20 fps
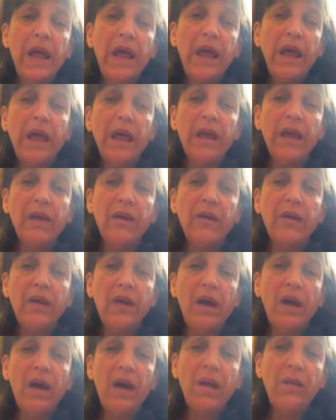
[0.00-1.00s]
And
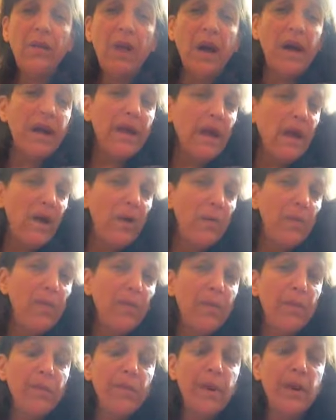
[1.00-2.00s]
um, I help
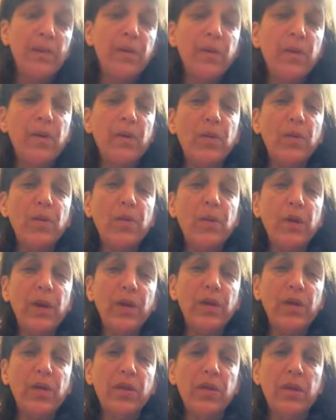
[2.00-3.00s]
people
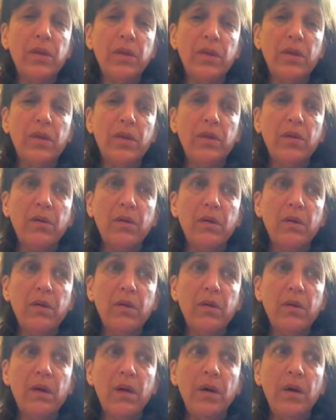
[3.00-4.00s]
with
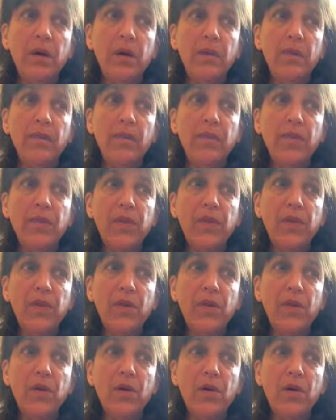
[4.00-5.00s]
um,
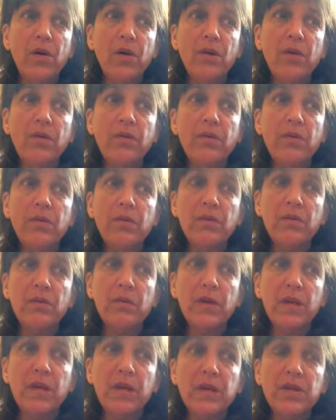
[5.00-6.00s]
their
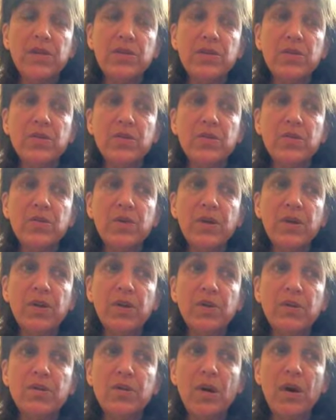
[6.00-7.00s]
issues with
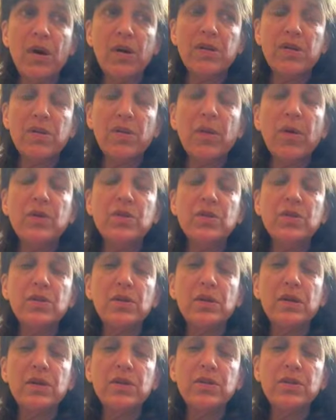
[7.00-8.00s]
their dog's
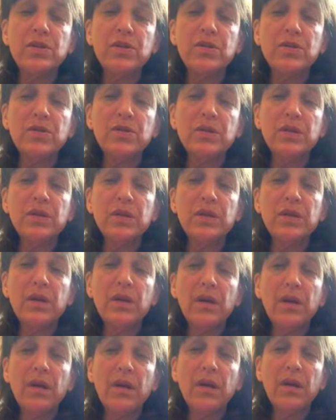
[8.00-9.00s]
emotional issues
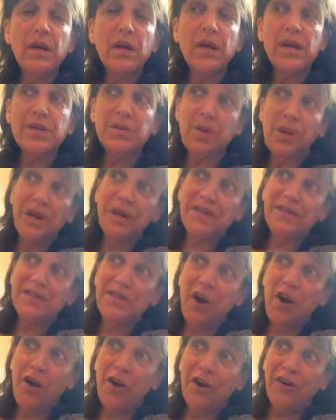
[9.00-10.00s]
as well as
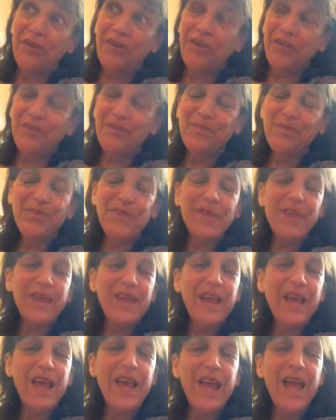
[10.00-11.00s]
ours.
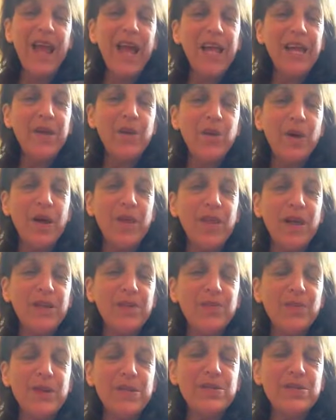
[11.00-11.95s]
Anyway, that's my